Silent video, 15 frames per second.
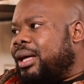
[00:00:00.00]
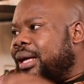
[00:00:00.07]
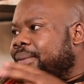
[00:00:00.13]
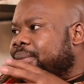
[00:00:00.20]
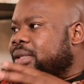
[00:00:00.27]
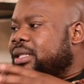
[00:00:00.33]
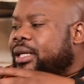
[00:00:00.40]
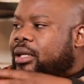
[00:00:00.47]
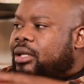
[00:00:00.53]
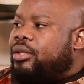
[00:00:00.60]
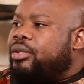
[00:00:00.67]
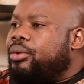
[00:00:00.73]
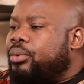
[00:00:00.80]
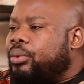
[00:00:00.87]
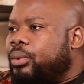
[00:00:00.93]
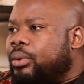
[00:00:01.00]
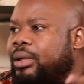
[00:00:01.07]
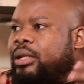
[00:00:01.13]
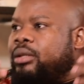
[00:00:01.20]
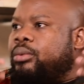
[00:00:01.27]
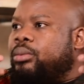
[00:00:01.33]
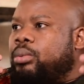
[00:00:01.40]
I'm telling you,
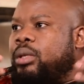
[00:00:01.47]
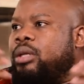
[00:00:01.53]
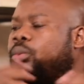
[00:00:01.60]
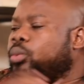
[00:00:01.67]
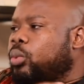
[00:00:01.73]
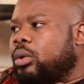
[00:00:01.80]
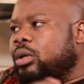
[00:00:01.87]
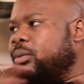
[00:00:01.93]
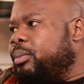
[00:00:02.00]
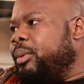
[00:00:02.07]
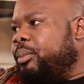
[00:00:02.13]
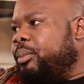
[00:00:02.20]
it, it will be